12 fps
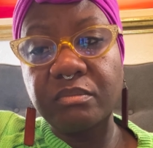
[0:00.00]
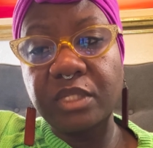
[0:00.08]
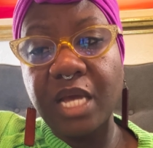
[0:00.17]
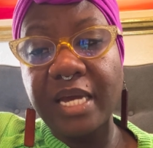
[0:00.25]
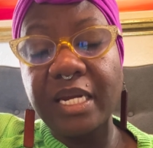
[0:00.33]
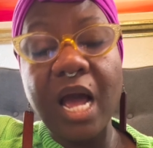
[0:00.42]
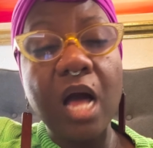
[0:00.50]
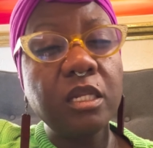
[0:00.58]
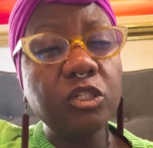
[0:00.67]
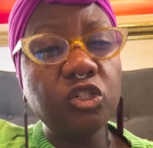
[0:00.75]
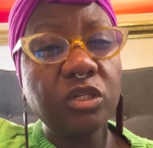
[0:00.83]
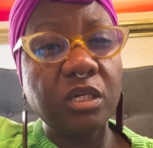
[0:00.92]

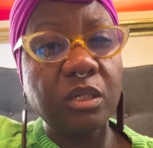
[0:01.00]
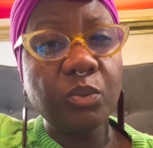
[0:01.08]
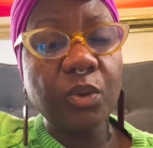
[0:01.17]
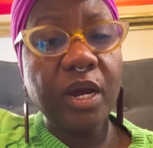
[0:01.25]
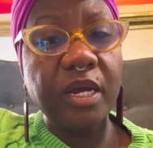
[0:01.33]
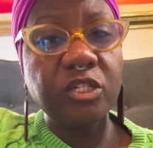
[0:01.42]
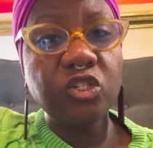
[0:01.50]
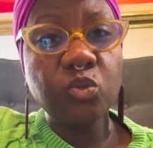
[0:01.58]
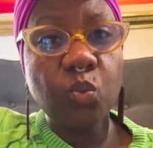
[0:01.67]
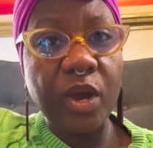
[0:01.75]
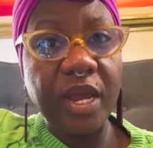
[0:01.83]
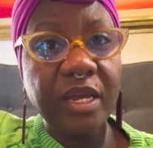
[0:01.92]
ideology, right? Just
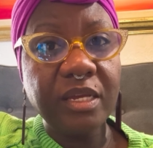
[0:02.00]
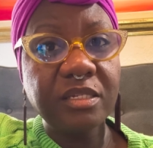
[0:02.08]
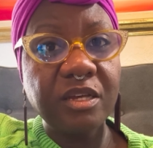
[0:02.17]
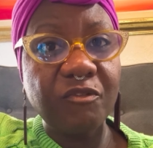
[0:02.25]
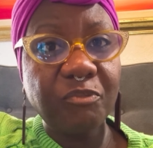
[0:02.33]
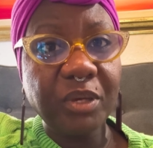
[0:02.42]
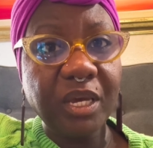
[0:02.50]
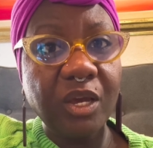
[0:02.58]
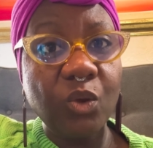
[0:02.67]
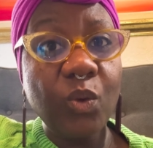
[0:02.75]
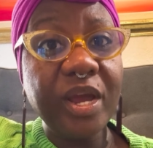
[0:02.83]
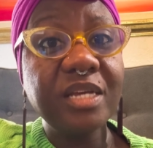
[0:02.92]
ways of
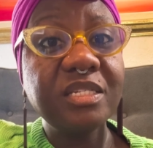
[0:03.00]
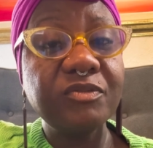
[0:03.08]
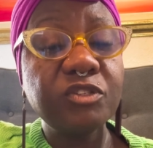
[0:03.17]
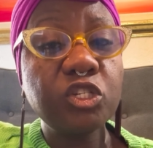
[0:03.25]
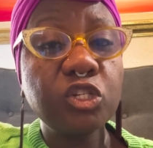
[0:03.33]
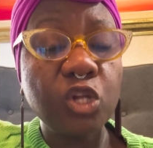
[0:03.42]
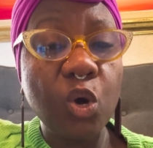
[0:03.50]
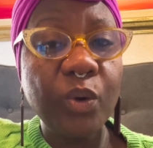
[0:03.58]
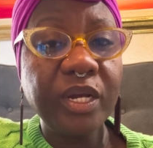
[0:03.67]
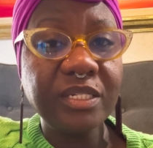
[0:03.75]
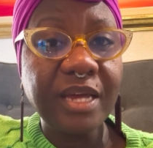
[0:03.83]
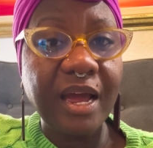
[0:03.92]
being, ways of
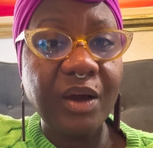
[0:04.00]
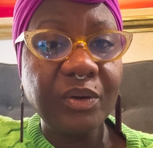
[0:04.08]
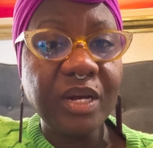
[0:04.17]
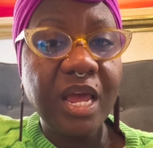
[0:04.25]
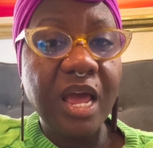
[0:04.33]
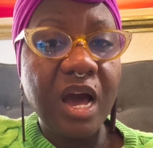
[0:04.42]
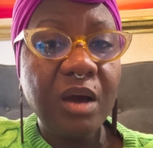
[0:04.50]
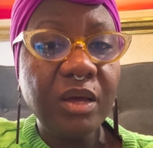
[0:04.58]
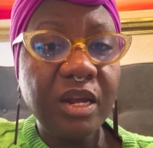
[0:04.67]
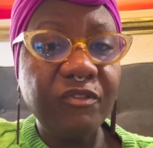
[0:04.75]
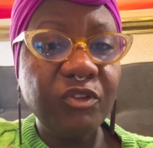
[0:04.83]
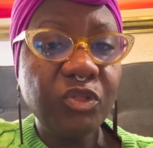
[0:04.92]
slowing down. And
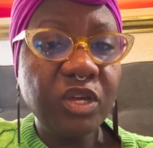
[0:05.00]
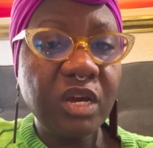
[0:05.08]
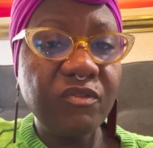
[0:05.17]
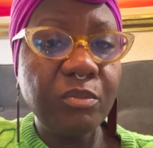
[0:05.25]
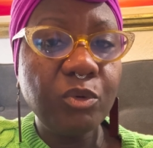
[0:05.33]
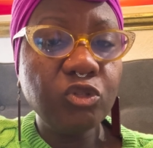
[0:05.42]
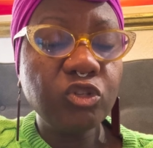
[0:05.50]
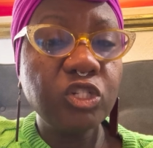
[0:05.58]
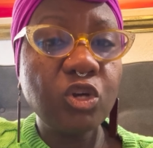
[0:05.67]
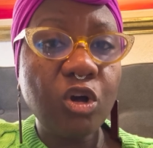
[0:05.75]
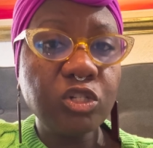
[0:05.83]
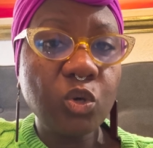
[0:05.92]
if you think of a mudra, it's
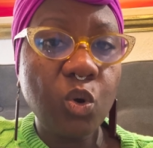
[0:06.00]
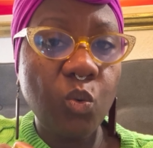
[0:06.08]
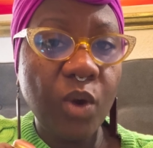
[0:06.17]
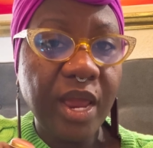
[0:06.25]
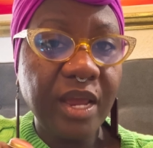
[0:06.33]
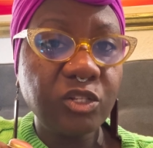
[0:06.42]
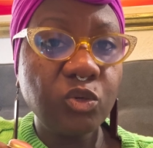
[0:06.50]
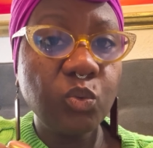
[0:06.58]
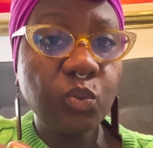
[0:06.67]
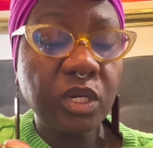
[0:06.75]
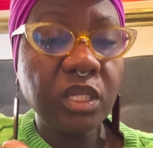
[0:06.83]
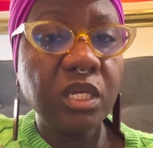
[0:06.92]
also a way to
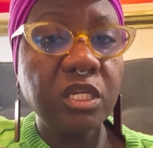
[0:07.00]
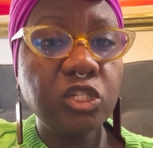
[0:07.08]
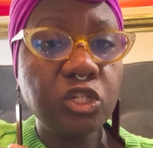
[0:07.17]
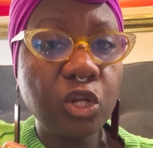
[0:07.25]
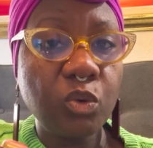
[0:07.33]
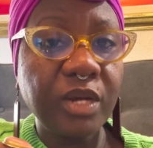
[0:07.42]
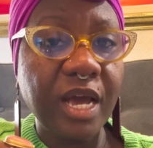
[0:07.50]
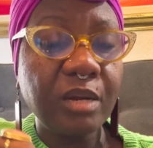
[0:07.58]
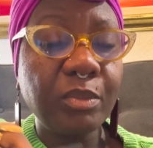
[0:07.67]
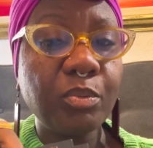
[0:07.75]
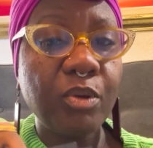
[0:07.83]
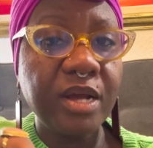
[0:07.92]
really slow down and
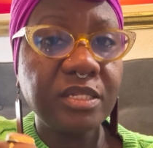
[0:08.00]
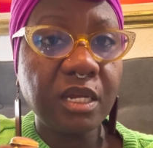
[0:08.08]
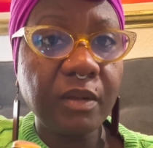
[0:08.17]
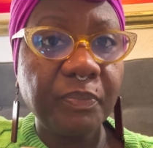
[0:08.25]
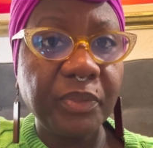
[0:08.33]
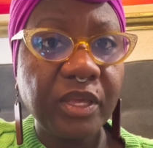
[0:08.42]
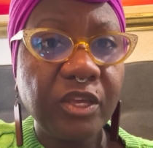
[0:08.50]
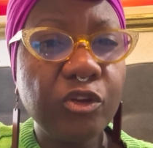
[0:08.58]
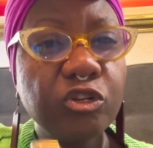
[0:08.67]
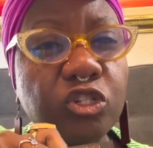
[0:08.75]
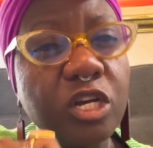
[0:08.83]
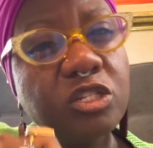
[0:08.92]
be present. You're
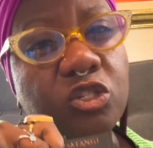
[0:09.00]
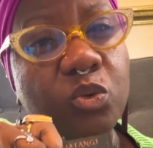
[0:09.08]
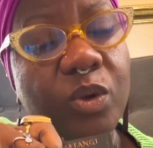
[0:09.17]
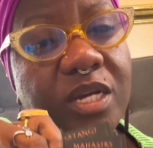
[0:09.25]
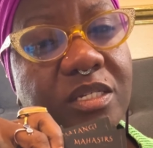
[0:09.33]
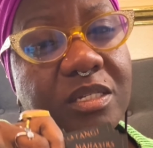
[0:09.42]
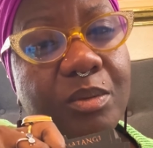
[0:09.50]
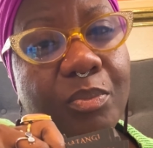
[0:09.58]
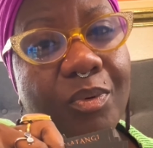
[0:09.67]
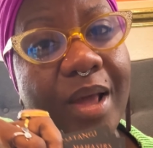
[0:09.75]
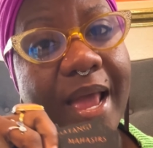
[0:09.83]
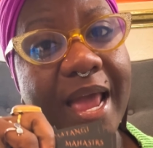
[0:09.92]
just doing a
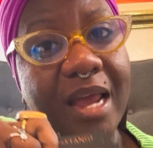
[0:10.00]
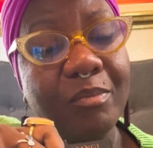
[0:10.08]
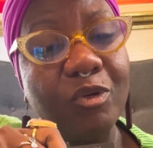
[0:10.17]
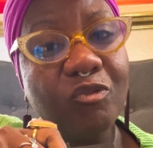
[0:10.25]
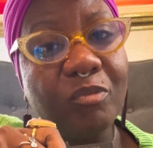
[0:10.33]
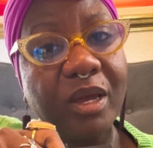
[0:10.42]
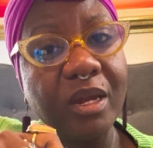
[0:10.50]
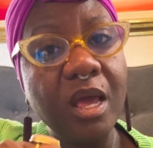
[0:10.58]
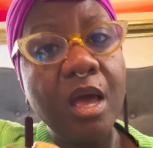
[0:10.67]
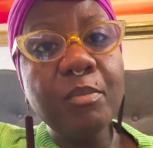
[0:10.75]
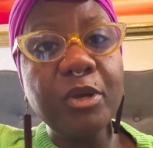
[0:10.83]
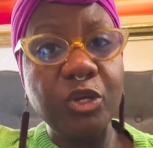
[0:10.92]
simple hand movement,
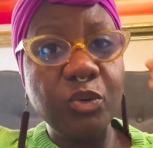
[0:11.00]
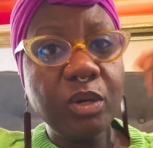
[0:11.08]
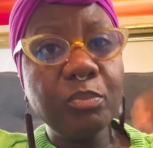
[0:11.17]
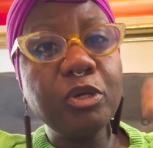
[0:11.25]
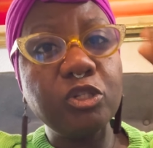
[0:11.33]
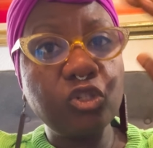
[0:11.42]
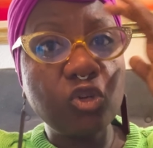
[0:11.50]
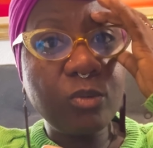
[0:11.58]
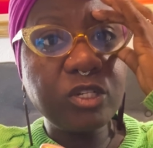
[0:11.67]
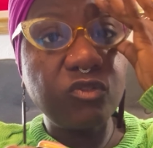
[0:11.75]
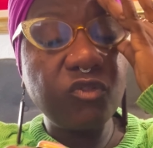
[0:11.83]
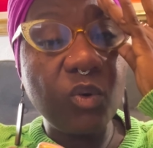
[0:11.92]
but you can put so
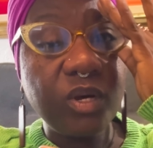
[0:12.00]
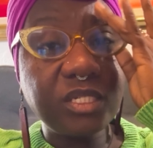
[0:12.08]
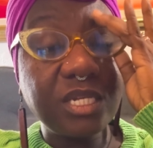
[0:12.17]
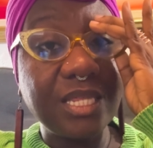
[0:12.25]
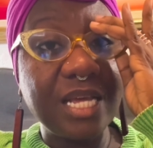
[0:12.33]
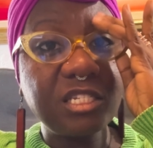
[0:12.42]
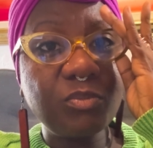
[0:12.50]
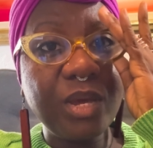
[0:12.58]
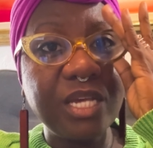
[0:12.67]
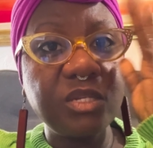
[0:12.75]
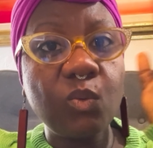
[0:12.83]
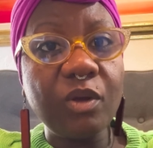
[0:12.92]
much focus in that
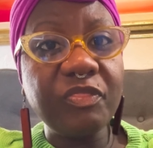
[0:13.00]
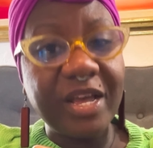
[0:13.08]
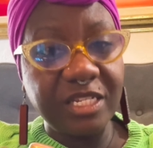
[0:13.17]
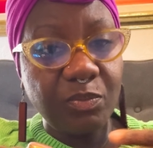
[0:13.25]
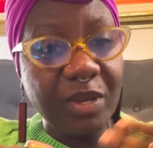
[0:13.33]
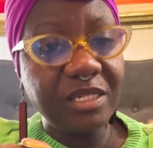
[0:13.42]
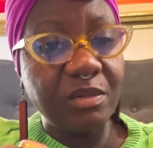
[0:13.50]
space and what that space